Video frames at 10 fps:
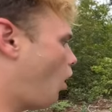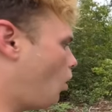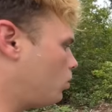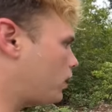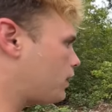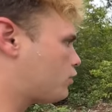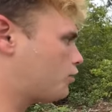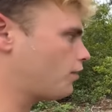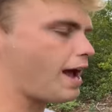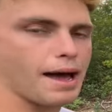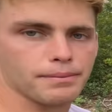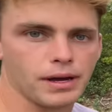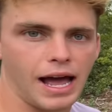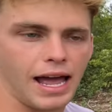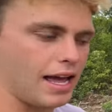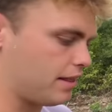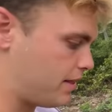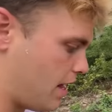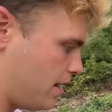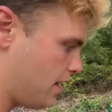Holy crap. I
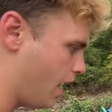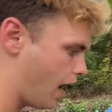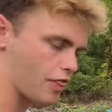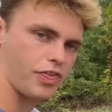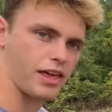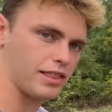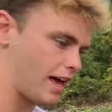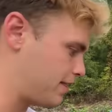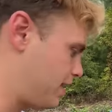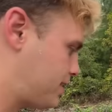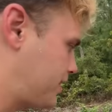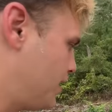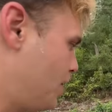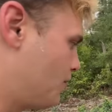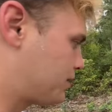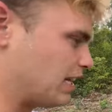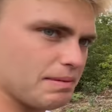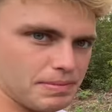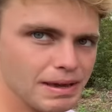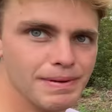did not think that this was
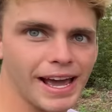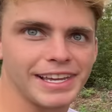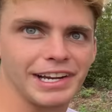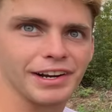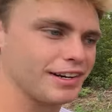gonna be back here.